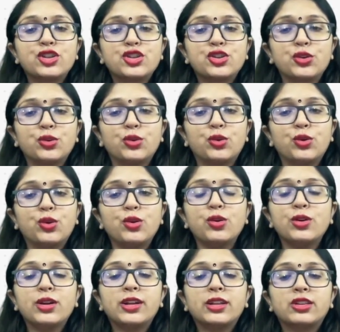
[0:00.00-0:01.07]

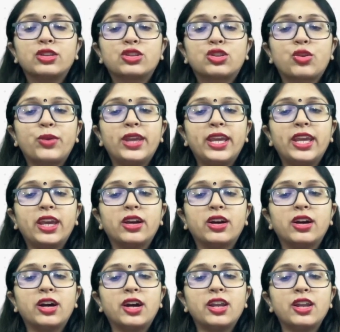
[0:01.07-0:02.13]
2, 3
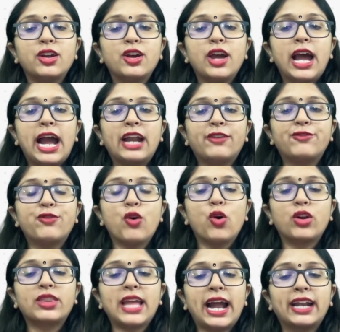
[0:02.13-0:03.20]
here and
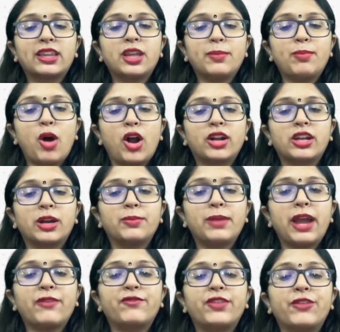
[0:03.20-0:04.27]
4th at the bottom
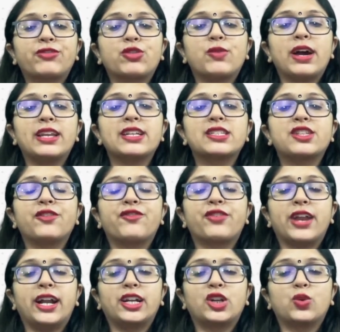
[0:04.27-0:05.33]
and 5th one is the
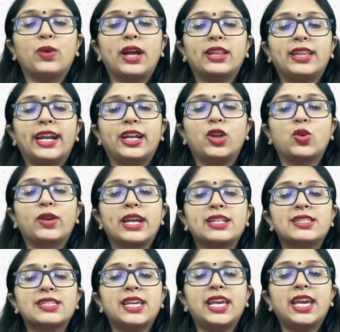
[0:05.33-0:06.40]
front one that you
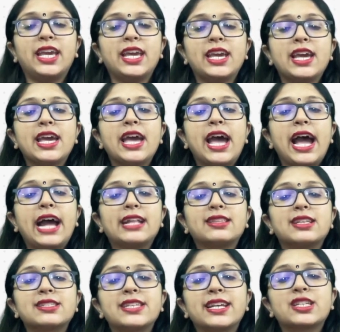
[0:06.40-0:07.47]
can see and
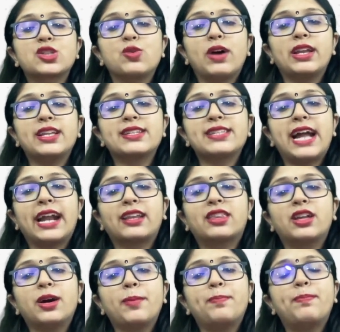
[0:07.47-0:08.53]
the 6th one is at
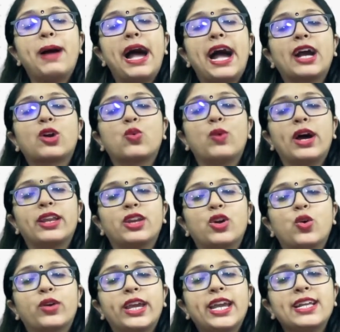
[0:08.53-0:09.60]
the back one.
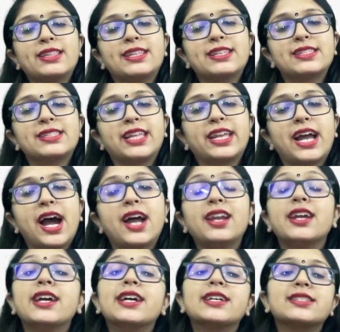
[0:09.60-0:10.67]
Okay, there
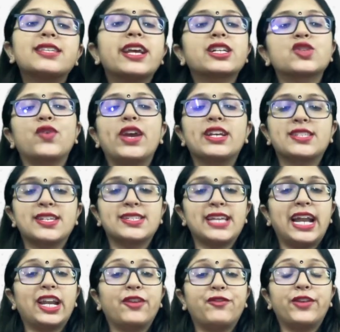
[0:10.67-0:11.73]
are 6 faces
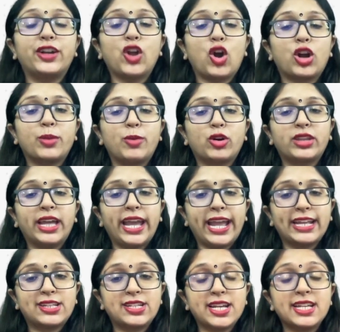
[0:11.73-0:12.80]
and if we talk about the
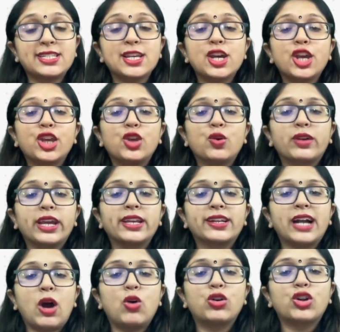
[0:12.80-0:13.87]
edges, you can
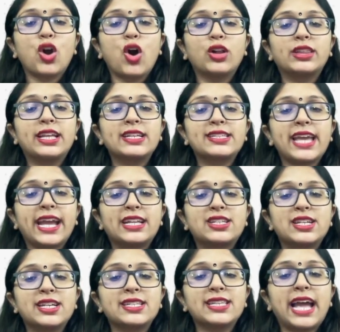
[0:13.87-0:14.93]
count all these
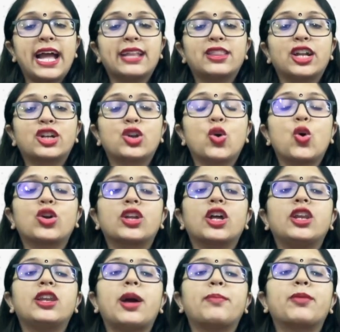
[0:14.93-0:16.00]
edges and the
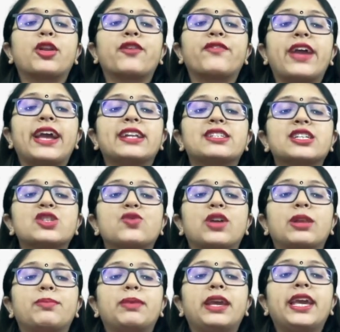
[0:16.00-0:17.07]
total number of edges
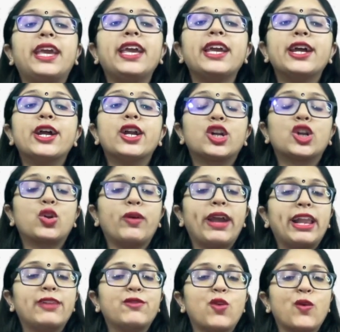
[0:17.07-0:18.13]
will be
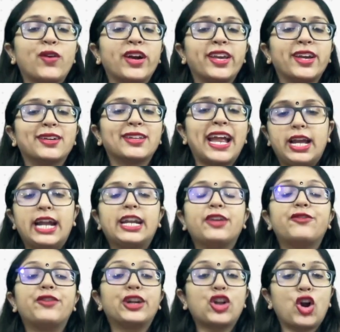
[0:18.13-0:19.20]
12 over here. And
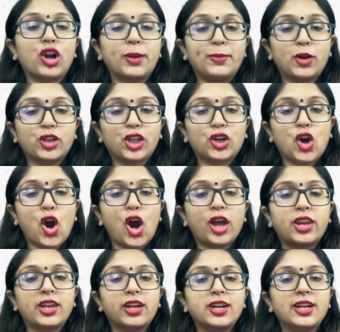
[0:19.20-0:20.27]
if we talk about the
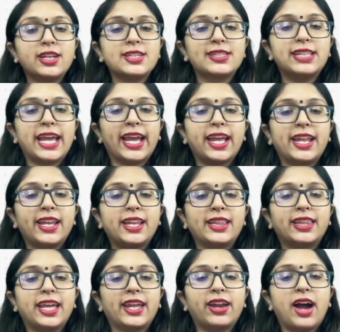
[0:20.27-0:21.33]
corners,
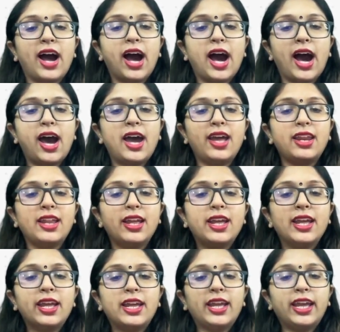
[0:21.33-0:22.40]
then there are
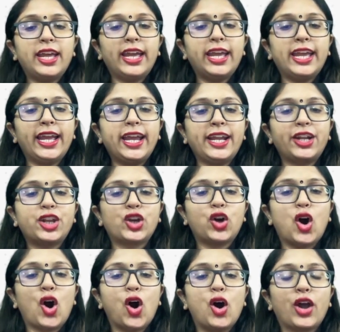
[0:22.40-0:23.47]
8
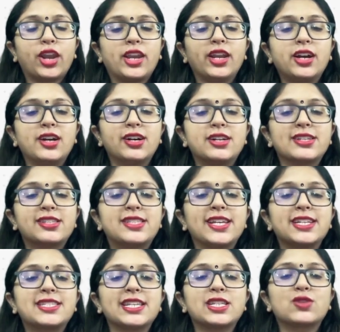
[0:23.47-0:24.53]
corners.
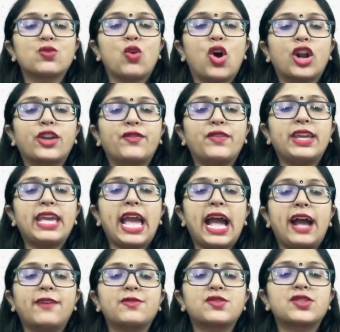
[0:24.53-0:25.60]
This is what we
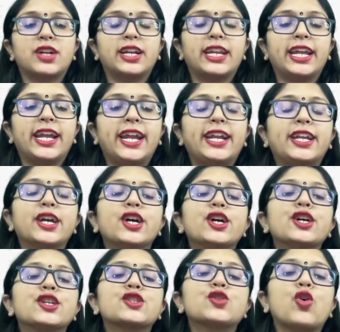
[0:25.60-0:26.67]
have studied
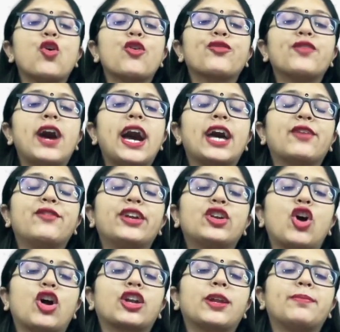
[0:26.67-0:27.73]
so far. We
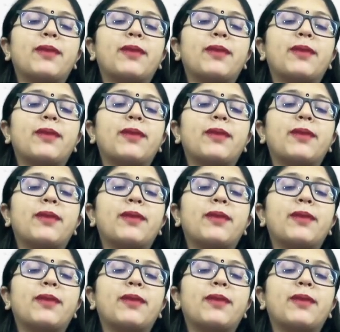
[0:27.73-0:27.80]
talked